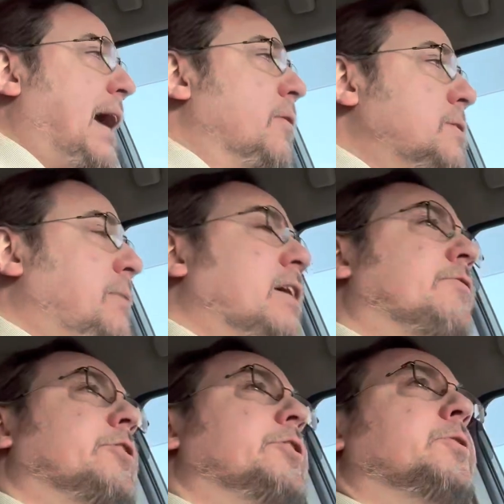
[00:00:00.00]
how it's bad
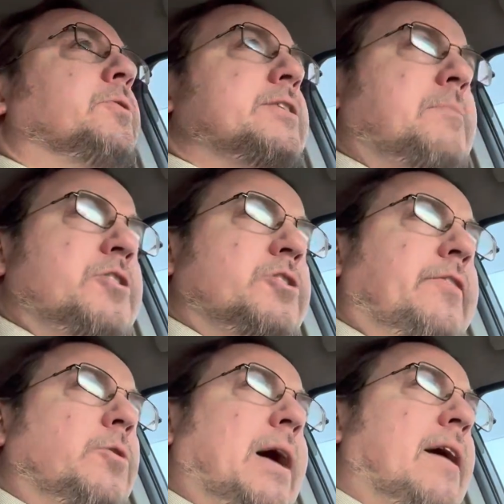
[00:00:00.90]
for you, especially
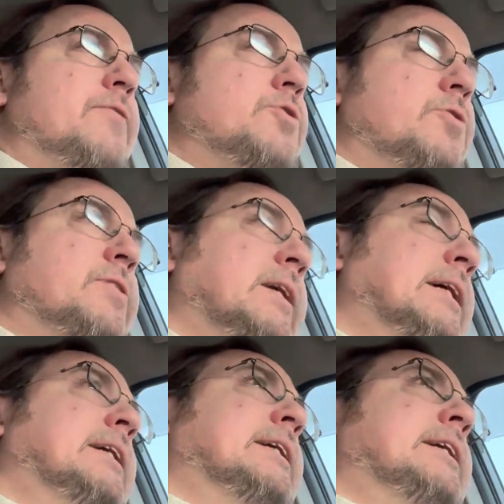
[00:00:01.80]
if you have certain
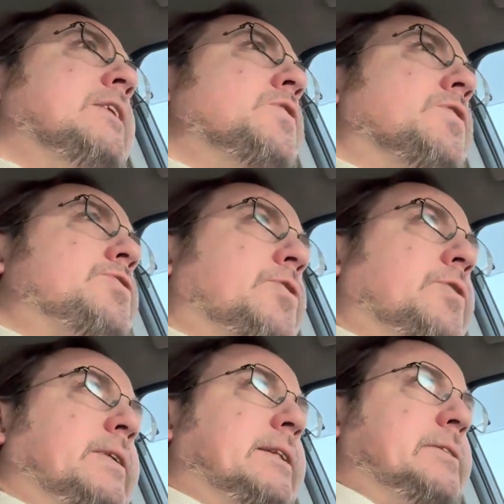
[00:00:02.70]

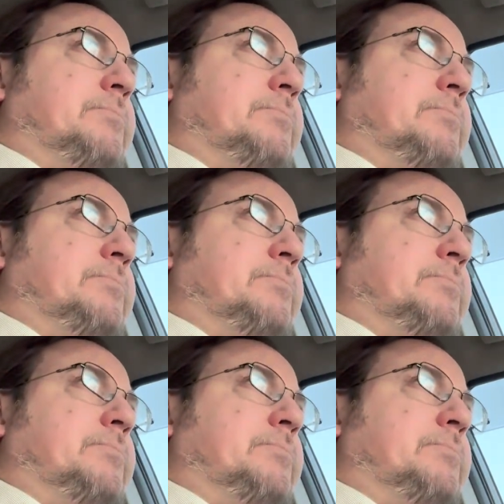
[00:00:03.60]
certain